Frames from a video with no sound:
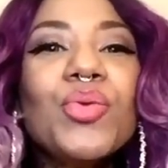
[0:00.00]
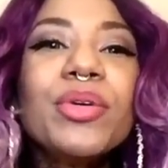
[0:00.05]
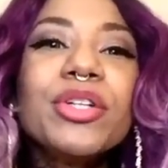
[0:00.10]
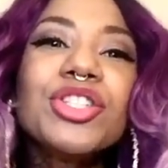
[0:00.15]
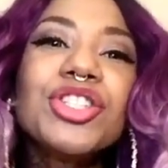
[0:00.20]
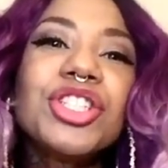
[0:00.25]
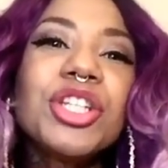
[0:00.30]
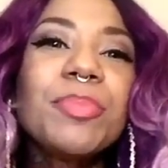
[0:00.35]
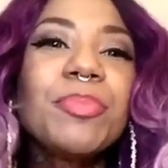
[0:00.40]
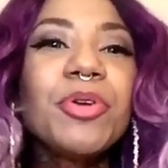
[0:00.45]
We'll
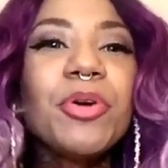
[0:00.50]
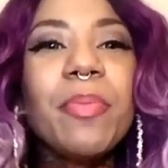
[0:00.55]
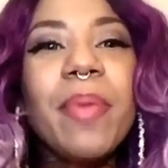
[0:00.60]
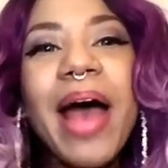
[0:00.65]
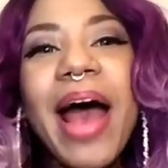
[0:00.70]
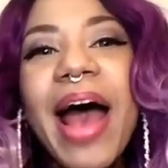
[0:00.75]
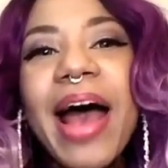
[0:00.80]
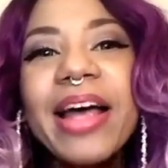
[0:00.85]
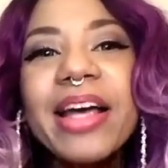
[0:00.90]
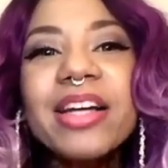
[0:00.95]
ship your
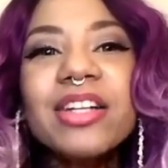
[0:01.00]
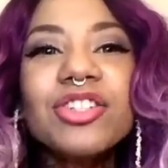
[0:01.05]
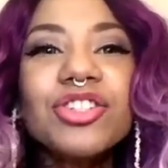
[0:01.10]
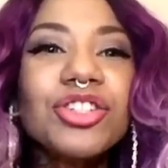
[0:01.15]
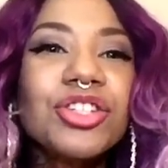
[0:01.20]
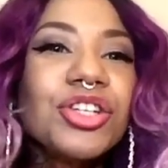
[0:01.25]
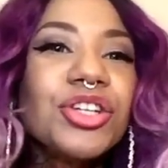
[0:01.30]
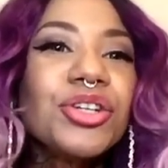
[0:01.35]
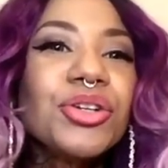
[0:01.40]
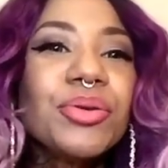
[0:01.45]

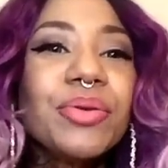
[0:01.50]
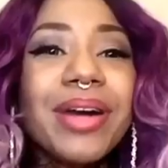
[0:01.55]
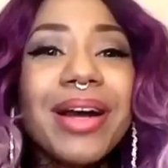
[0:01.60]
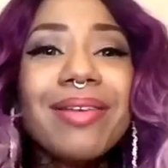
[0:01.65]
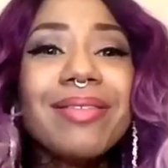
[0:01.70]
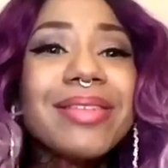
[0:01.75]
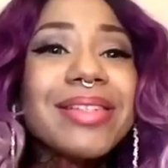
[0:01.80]
package to you. And I